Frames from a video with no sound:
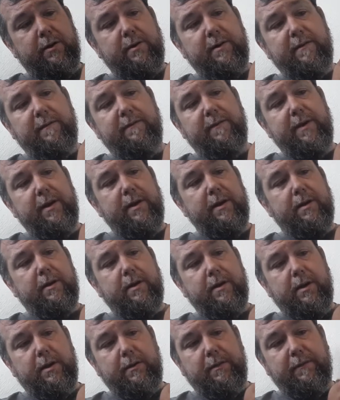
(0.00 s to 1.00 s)

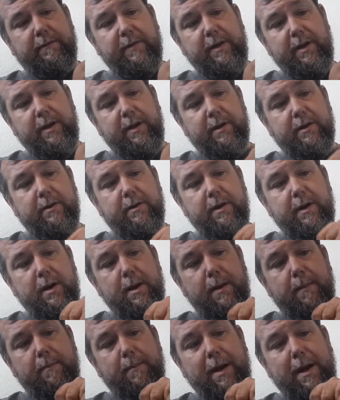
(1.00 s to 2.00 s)
the video,
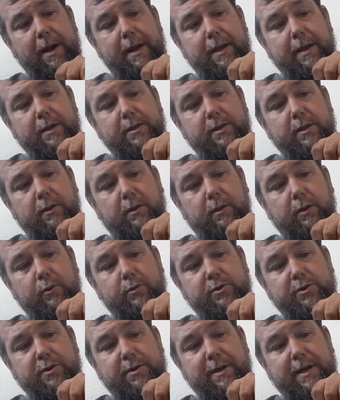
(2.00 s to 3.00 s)
mine is
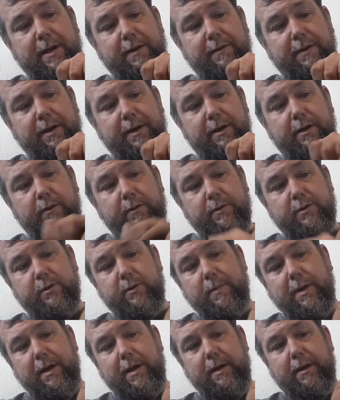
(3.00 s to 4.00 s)
closer down here, so
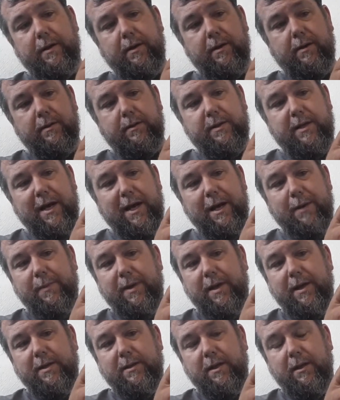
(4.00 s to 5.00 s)
my
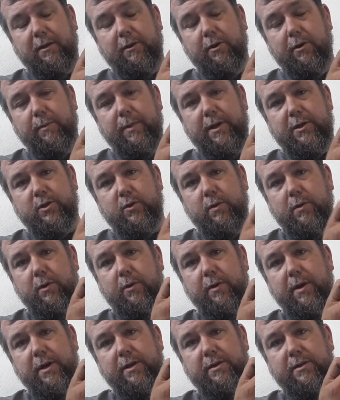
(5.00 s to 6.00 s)
timing is a little bit too
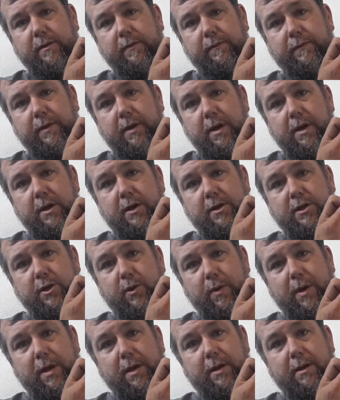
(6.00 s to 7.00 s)
aggressive.
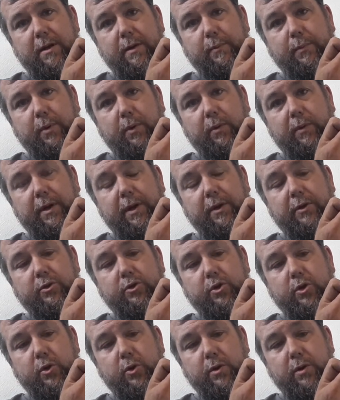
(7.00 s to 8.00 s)
So we ended up pulling
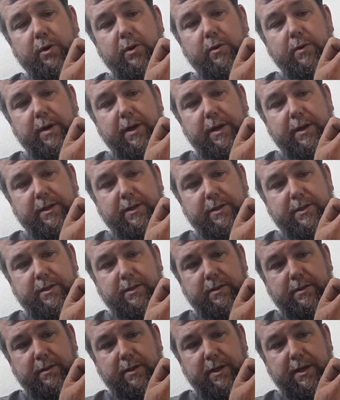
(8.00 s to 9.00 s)
2 degrees.
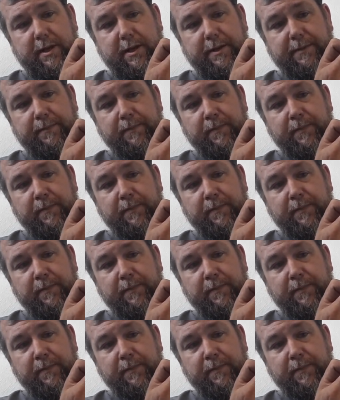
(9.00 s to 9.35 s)
Okay,